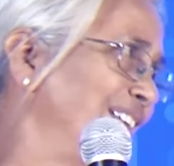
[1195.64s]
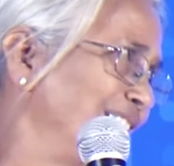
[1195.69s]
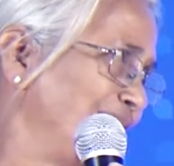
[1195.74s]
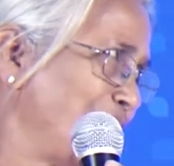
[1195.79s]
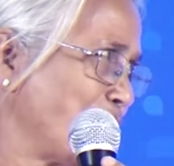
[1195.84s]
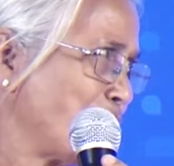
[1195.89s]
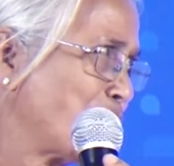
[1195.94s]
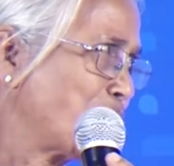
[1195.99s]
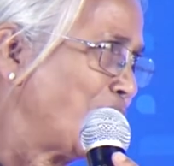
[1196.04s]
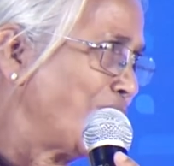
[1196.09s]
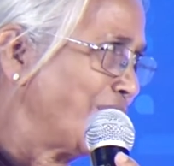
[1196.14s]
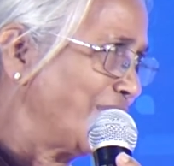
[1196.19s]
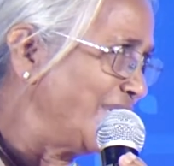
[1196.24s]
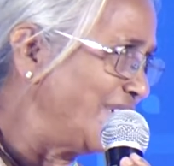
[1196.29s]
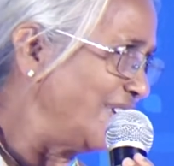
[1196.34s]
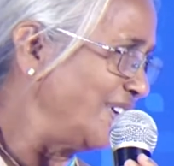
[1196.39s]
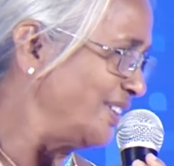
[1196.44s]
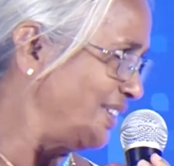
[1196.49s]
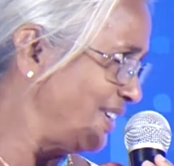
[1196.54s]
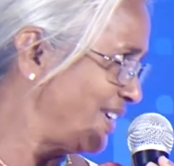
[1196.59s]
I'm sorry,
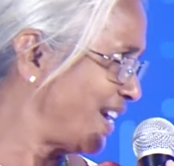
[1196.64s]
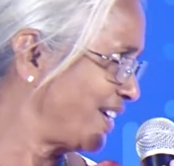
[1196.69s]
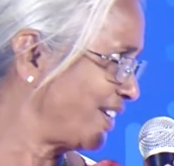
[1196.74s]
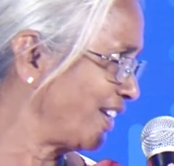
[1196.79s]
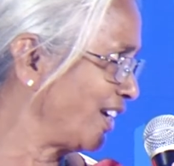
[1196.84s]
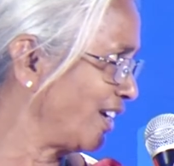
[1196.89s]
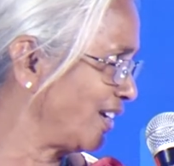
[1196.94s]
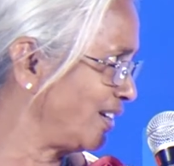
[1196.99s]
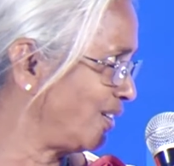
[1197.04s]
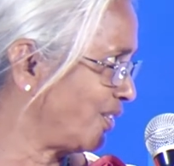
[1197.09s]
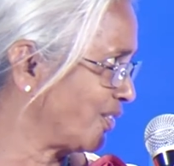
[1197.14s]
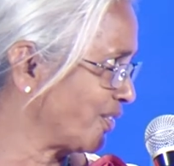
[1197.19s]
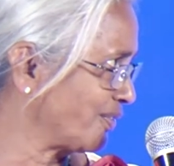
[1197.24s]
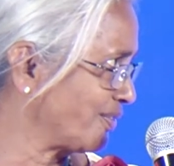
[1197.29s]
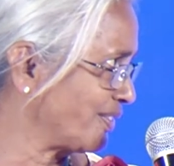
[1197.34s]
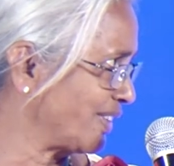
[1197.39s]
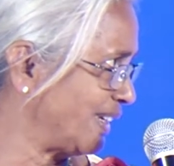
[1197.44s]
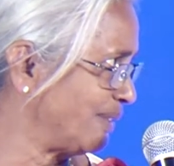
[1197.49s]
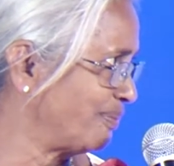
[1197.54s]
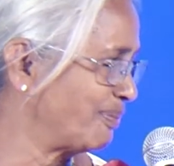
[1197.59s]
did I take a lot of time?